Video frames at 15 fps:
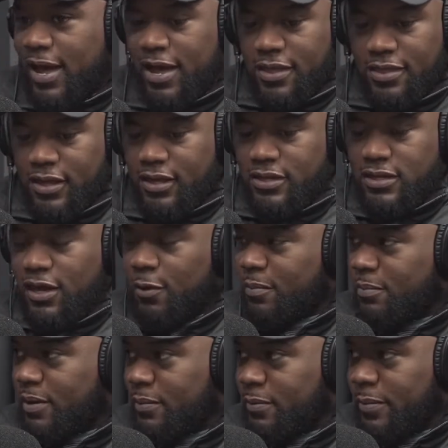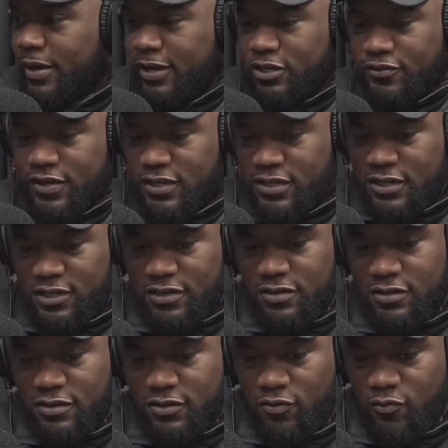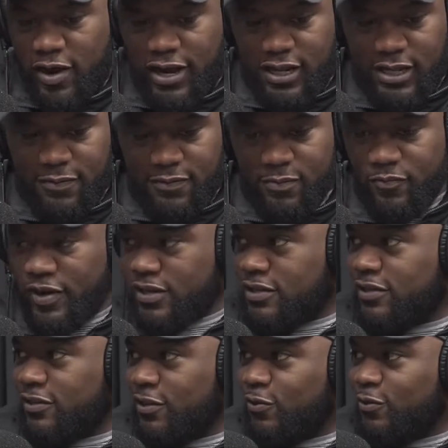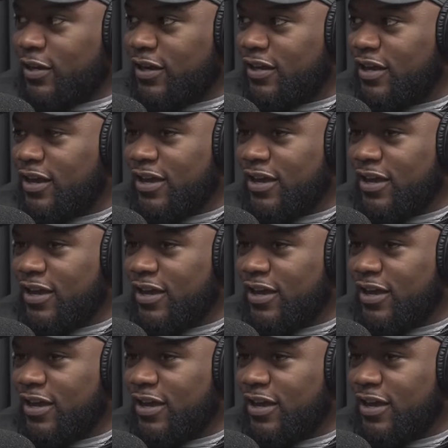My thing is helping people make a transition directly from renting to owning.